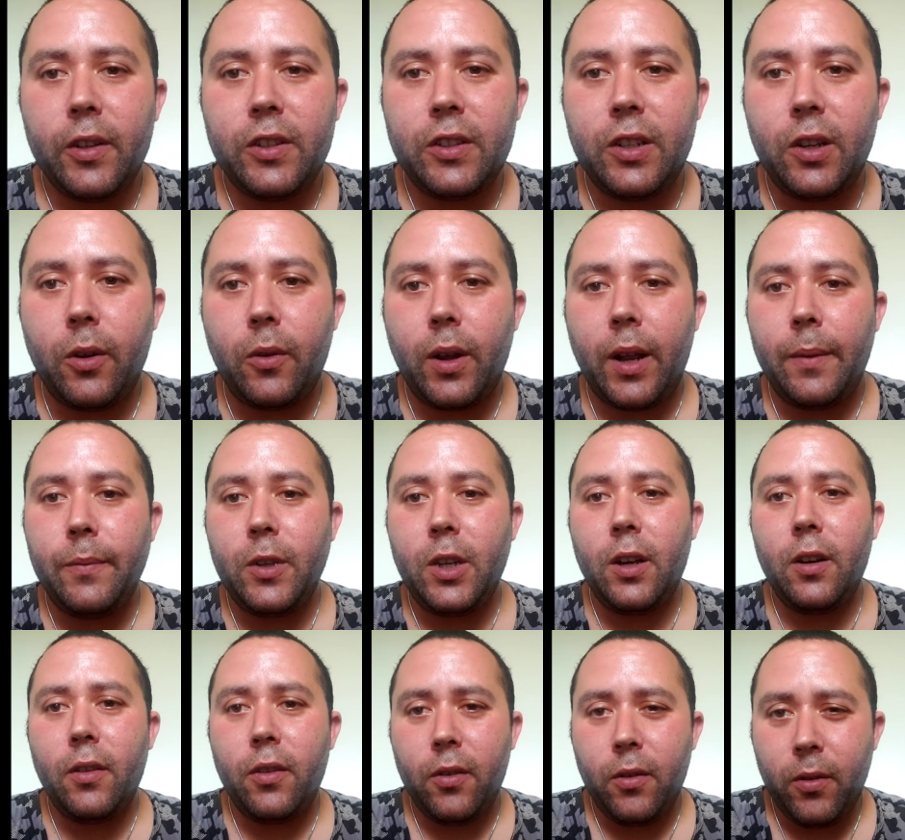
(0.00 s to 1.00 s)
So I'm
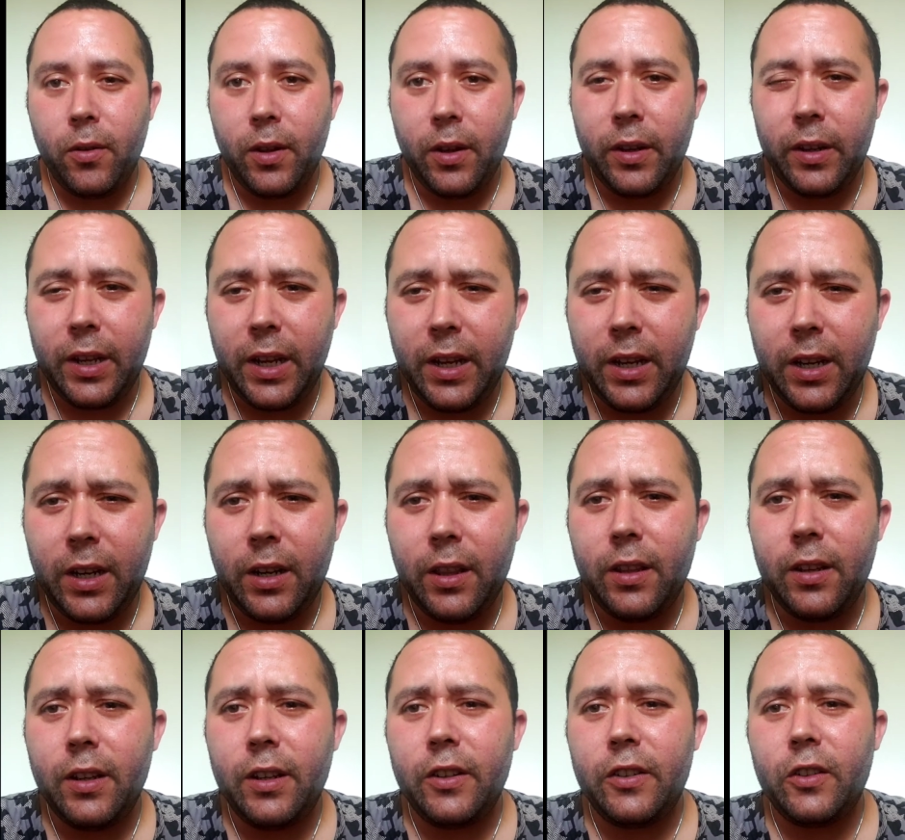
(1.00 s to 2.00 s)
going to throw the link into
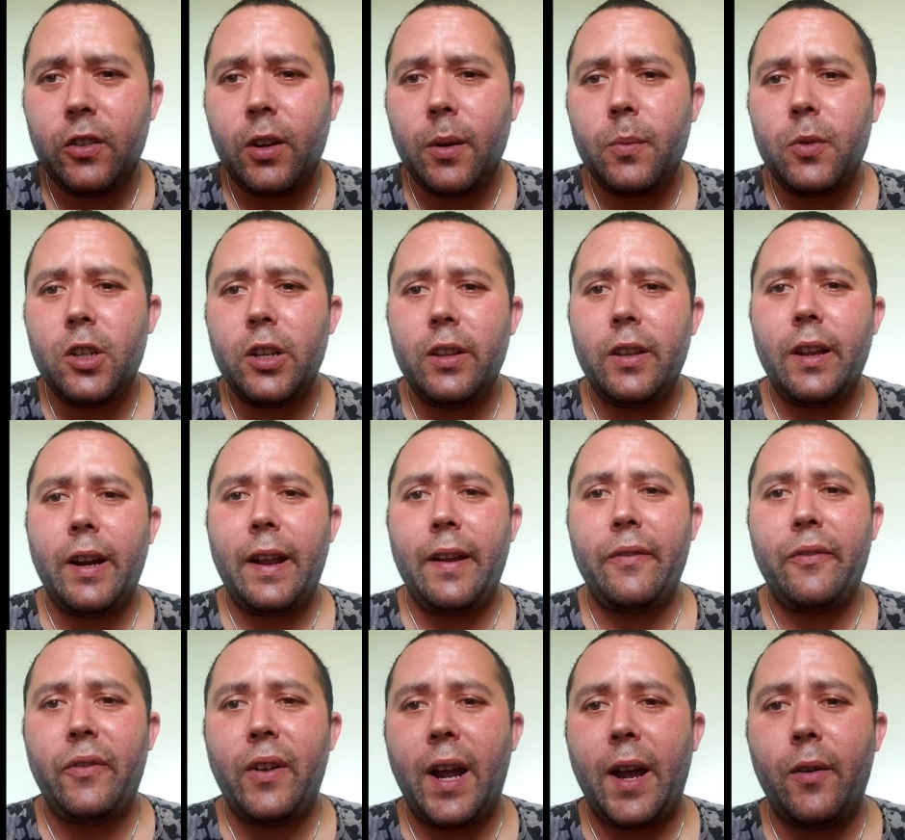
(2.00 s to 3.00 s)
the description that I
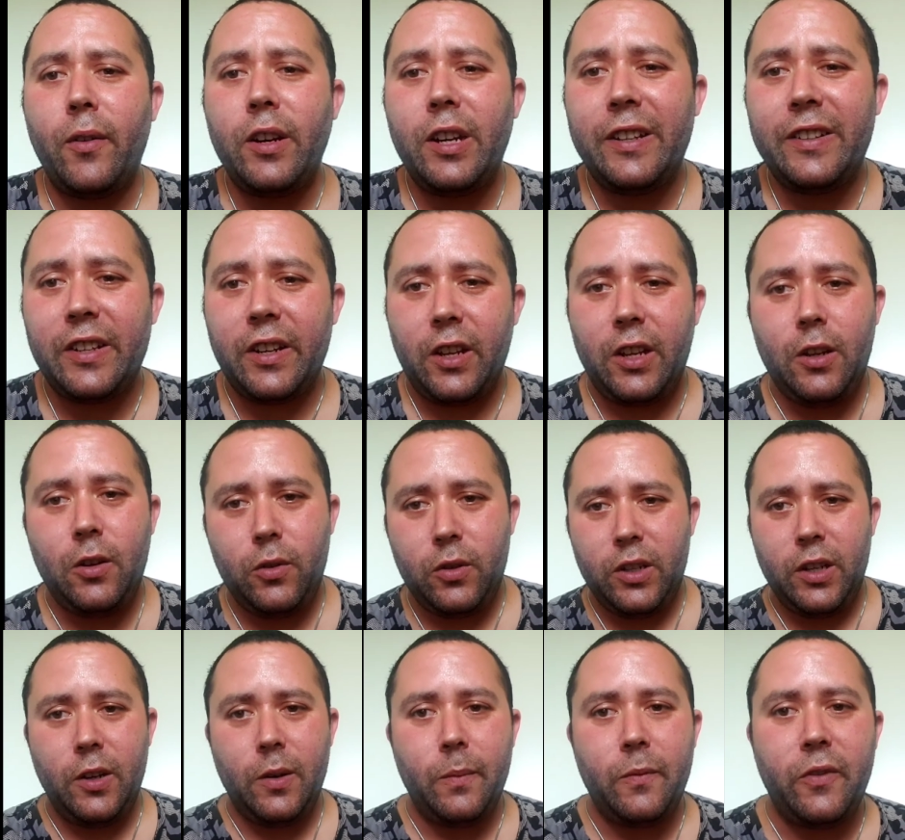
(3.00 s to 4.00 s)
found. It's a
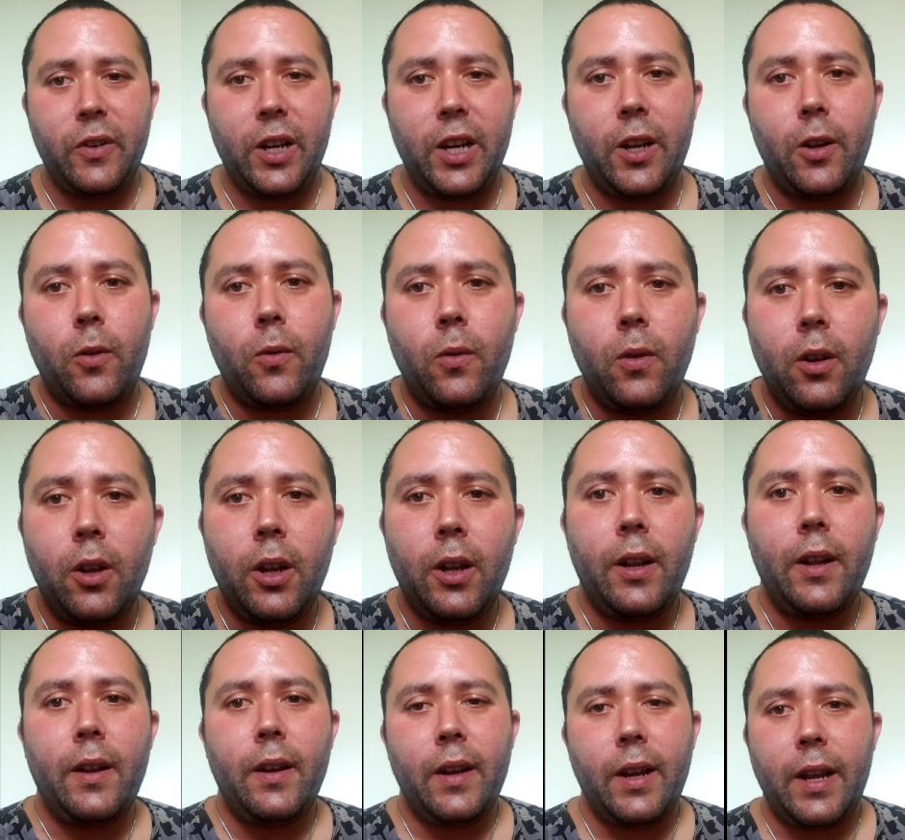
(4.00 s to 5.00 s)
YouTube video,
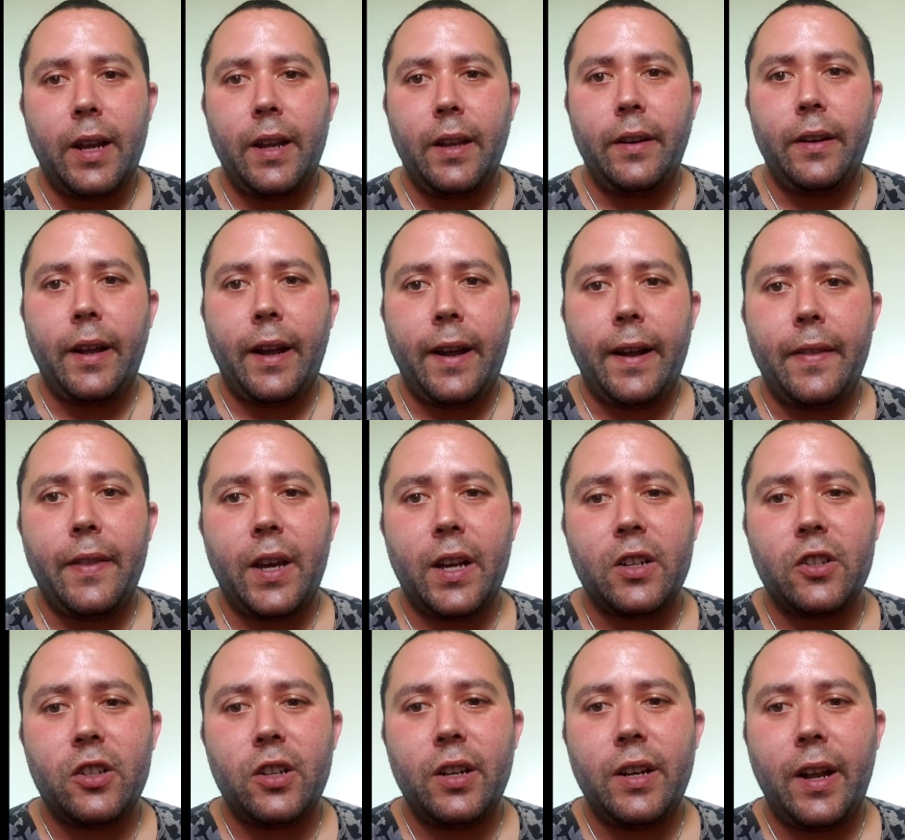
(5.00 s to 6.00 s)
and
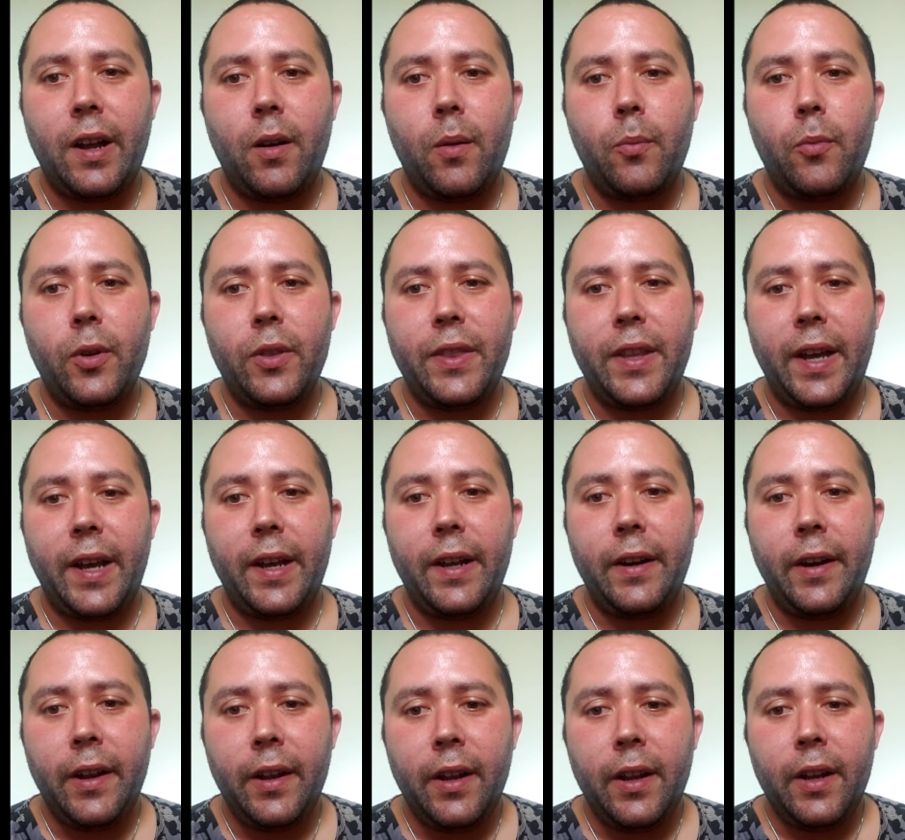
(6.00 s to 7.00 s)
that should help with that.